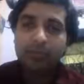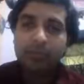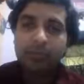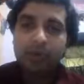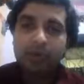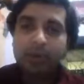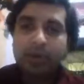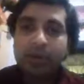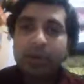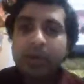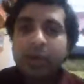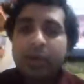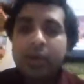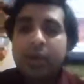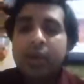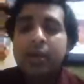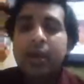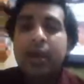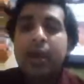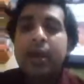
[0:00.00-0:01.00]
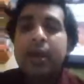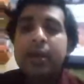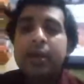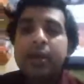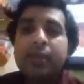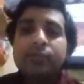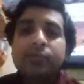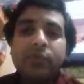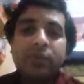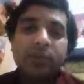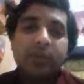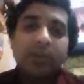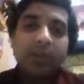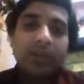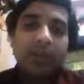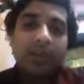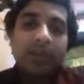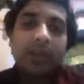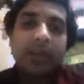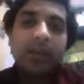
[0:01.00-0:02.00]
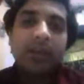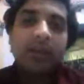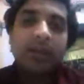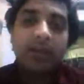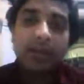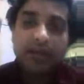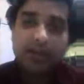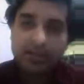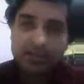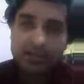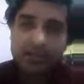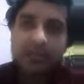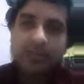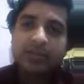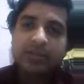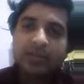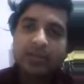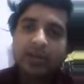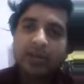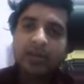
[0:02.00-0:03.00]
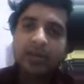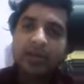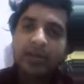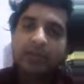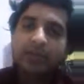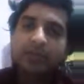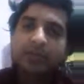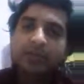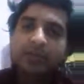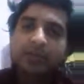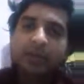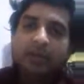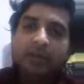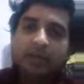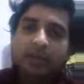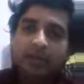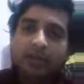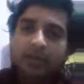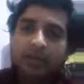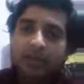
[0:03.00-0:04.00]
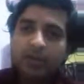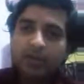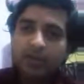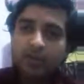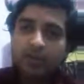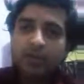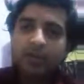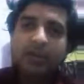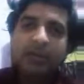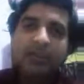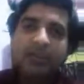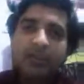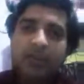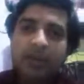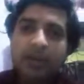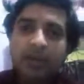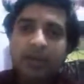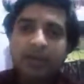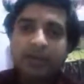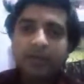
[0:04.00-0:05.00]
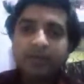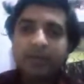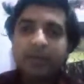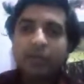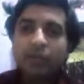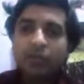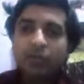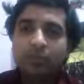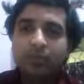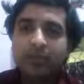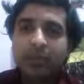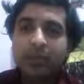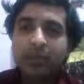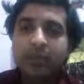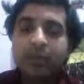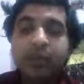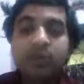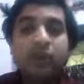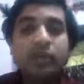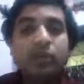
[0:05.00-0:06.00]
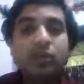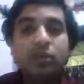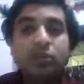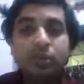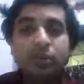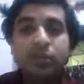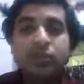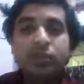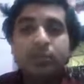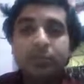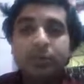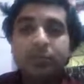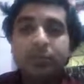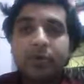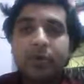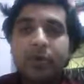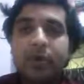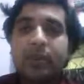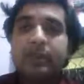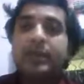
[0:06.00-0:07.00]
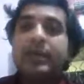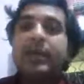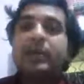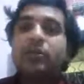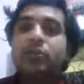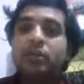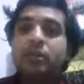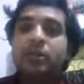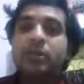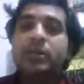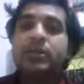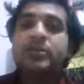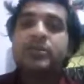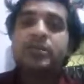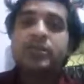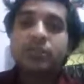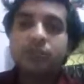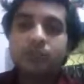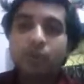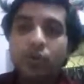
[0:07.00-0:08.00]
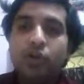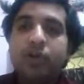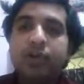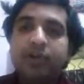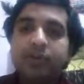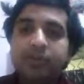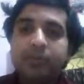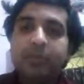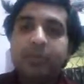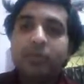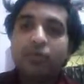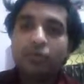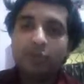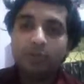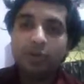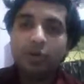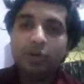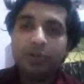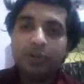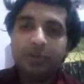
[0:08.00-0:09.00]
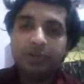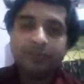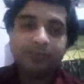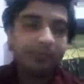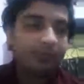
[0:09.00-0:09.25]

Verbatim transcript: upon and after thinking uh, a results uh, uh question is analyzed by your brain and then order is prepared and that order is responded by your body